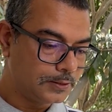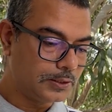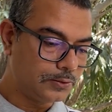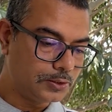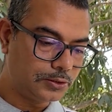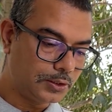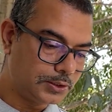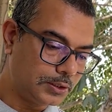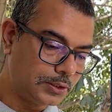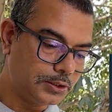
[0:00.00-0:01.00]
So now
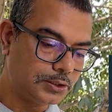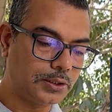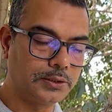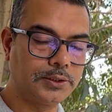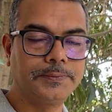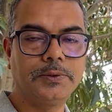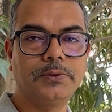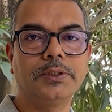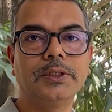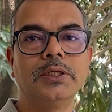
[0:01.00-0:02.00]
installation is starting.
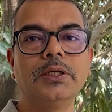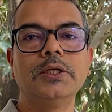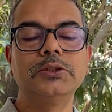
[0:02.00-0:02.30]
Okay,